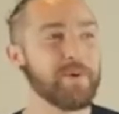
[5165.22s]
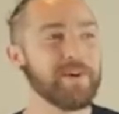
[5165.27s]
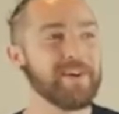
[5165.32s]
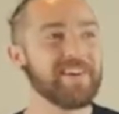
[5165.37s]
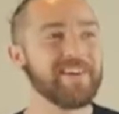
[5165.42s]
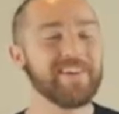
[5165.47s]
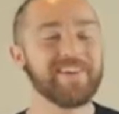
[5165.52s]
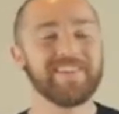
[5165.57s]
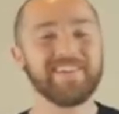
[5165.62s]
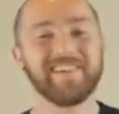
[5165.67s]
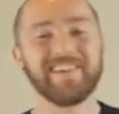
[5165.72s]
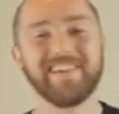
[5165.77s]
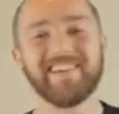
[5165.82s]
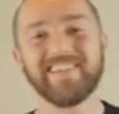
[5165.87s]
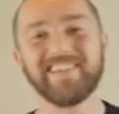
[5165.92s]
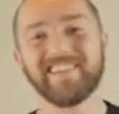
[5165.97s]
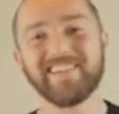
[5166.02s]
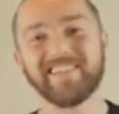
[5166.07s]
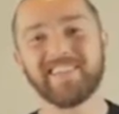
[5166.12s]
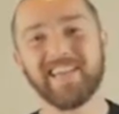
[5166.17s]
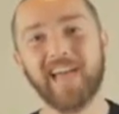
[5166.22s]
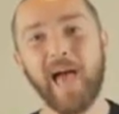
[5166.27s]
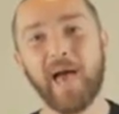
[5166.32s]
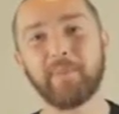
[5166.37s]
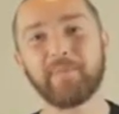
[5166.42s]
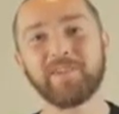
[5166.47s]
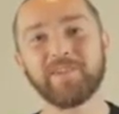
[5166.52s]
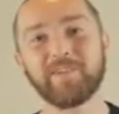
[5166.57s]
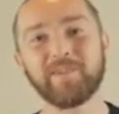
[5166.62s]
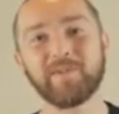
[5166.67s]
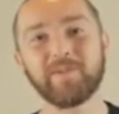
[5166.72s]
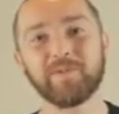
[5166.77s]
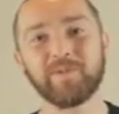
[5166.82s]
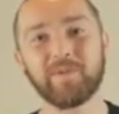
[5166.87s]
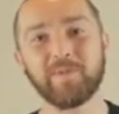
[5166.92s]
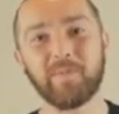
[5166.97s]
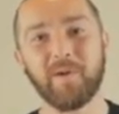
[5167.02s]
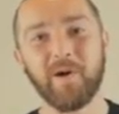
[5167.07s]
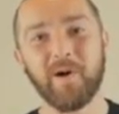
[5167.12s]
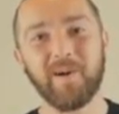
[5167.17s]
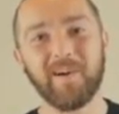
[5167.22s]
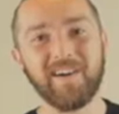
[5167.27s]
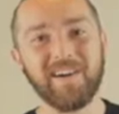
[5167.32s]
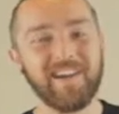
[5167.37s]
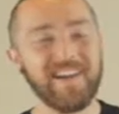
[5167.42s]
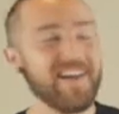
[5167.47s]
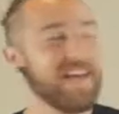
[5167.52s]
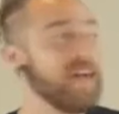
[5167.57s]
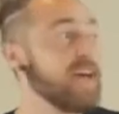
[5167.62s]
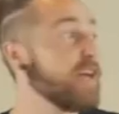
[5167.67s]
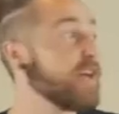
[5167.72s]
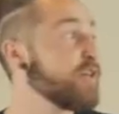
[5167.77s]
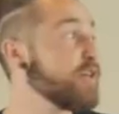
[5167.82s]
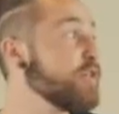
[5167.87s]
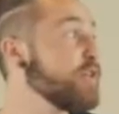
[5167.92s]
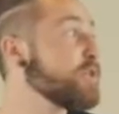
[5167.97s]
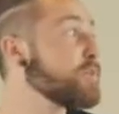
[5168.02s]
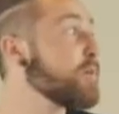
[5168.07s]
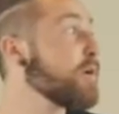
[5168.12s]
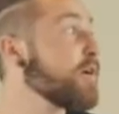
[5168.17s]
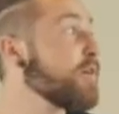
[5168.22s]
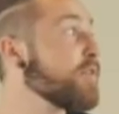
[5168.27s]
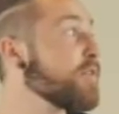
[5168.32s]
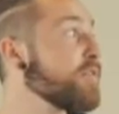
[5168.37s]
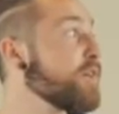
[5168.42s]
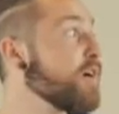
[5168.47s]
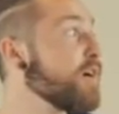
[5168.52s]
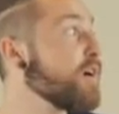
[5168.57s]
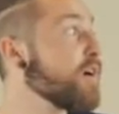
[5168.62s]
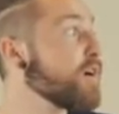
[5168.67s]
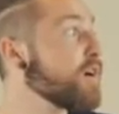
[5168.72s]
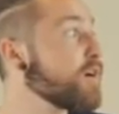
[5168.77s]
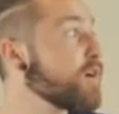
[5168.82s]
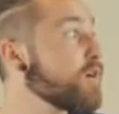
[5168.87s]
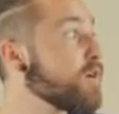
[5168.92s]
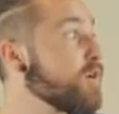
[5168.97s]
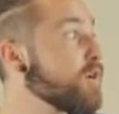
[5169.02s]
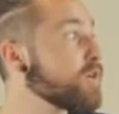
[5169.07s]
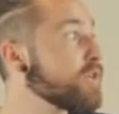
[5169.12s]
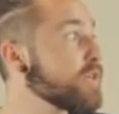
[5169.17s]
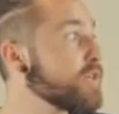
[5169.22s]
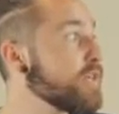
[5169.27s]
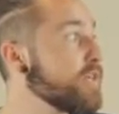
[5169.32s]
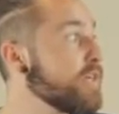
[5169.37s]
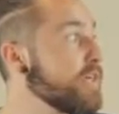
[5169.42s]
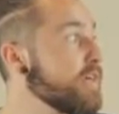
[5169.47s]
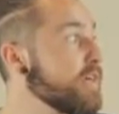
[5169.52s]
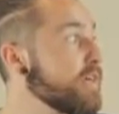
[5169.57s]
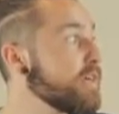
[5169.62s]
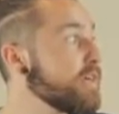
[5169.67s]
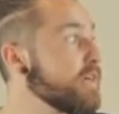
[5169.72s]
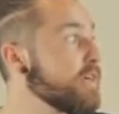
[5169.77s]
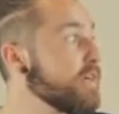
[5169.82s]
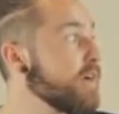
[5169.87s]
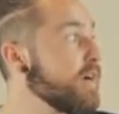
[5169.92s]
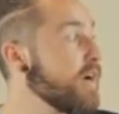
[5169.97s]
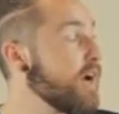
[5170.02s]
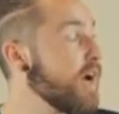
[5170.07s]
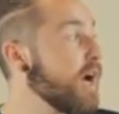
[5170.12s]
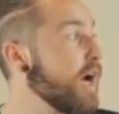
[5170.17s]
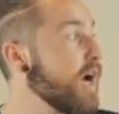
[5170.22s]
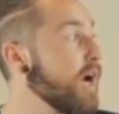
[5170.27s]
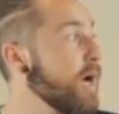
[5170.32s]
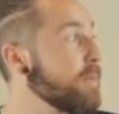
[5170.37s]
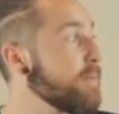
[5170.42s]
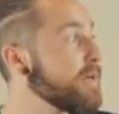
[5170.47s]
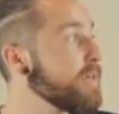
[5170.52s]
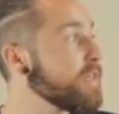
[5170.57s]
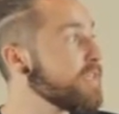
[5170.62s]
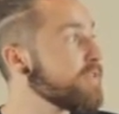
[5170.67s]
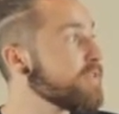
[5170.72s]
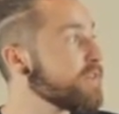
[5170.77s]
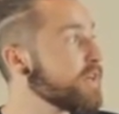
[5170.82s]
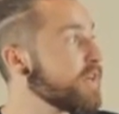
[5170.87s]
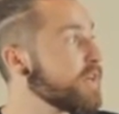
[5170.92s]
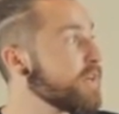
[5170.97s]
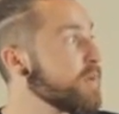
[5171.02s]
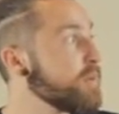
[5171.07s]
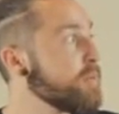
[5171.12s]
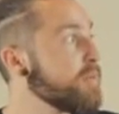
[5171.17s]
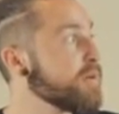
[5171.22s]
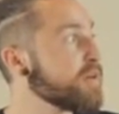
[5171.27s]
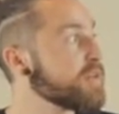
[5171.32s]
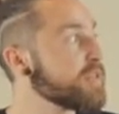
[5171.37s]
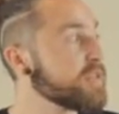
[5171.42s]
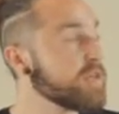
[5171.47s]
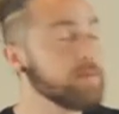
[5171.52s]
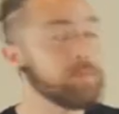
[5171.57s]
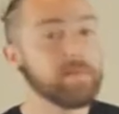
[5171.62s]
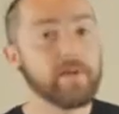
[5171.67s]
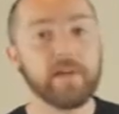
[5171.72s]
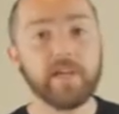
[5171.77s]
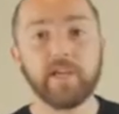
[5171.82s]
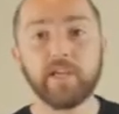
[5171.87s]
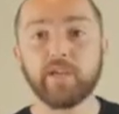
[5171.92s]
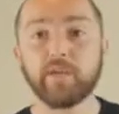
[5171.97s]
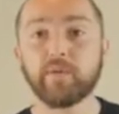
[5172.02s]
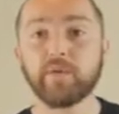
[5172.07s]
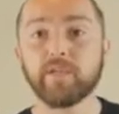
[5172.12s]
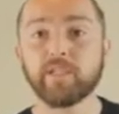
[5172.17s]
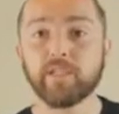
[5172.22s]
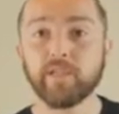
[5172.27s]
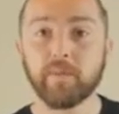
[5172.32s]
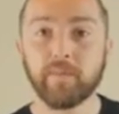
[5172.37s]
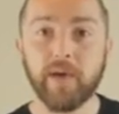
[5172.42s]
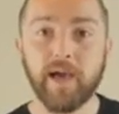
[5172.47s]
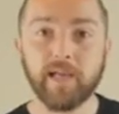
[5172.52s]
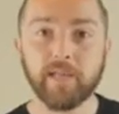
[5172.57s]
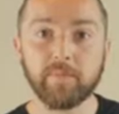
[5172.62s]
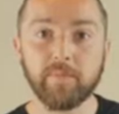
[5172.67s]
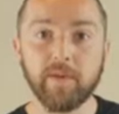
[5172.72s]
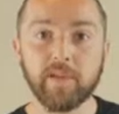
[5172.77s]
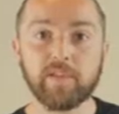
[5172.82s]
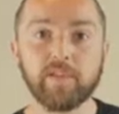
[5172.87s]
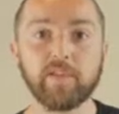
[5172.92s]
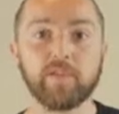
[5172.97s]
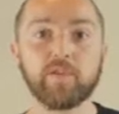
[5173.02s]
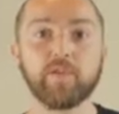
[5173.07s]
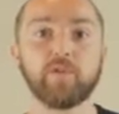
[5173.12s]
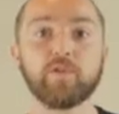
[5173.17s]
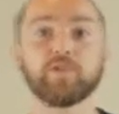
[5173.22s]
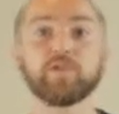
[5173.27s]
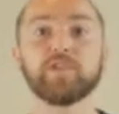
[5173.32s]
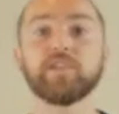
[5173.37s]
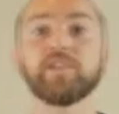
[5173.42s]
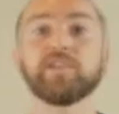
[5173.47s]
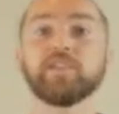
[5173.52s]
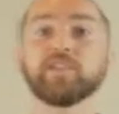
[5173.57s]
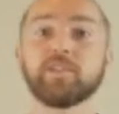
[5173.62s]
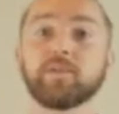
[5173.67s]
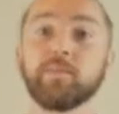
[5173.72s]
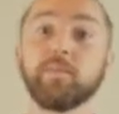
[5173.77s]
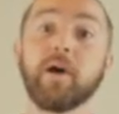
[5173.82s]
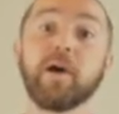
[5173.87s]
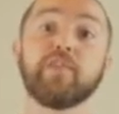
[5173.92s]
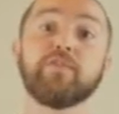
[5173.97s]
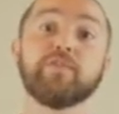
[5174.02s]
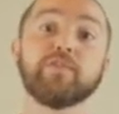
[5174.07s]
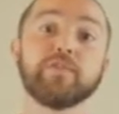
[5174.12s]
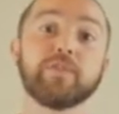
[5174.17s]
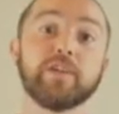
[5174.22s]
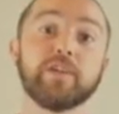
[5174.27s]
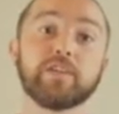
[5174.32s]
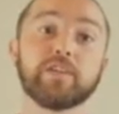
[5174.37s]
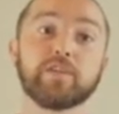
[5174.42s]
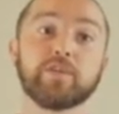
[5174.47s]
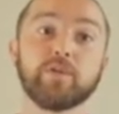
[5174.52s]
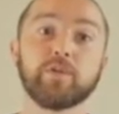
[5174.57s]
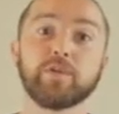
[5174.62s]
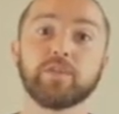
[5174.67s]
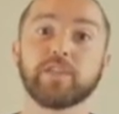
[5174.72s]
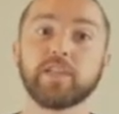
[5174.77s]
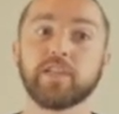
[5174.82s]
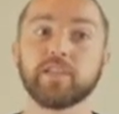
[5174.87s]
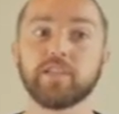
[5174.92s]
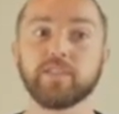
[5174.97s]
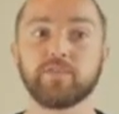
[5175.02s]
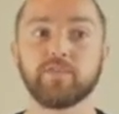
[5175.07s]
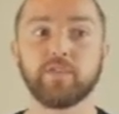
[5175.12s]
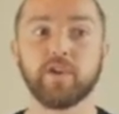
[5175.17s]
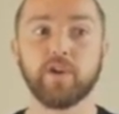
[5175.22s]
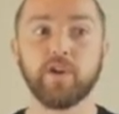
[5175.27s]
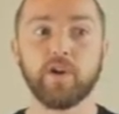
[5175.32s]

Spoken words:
we're here in Kathmandu, Nepal, and a huge part of the culture here, at least for like the Buddhism and Hinduism aspects of the culture here, is mindfulness, or a sense of